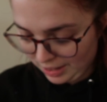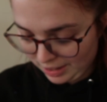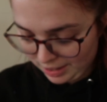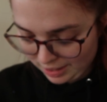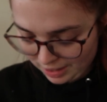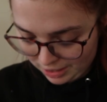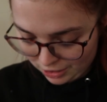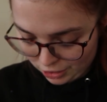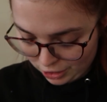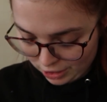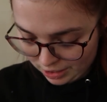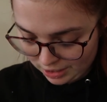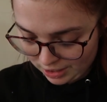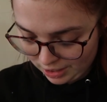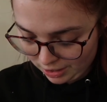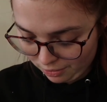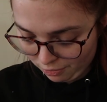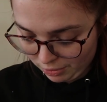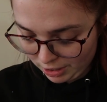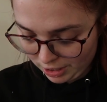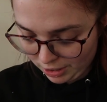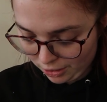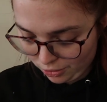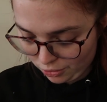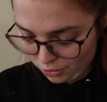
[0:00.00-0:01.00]
it, and she's done a
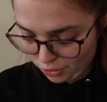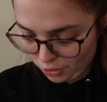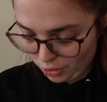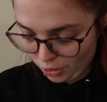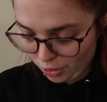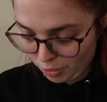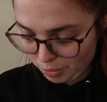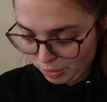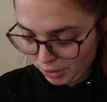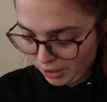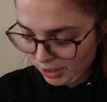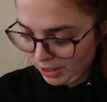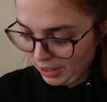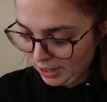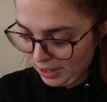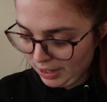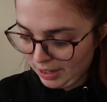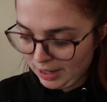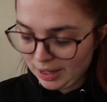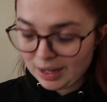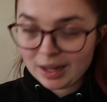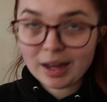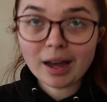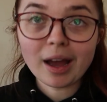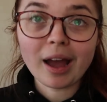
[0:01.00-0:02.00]
really good job.
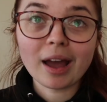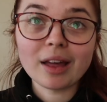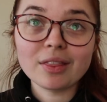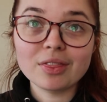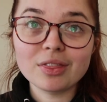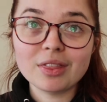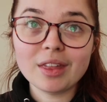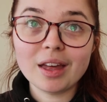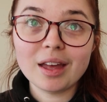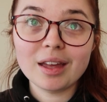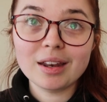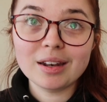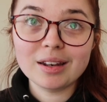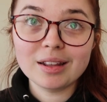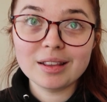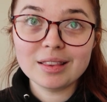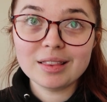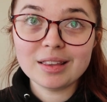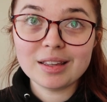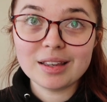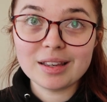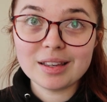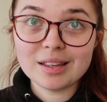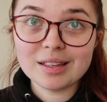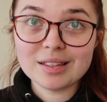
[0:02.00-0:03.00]
And then
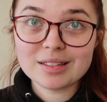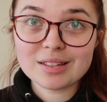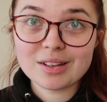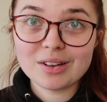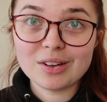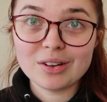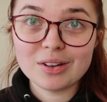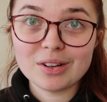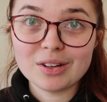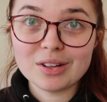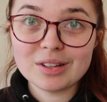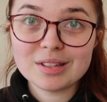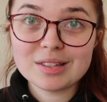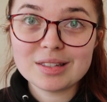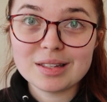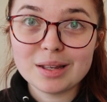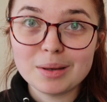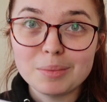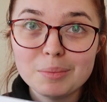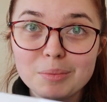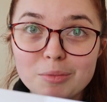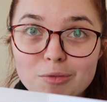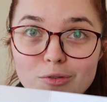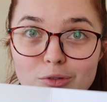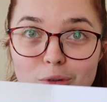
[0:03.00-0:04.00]
these are
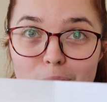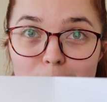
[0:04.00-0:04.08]
some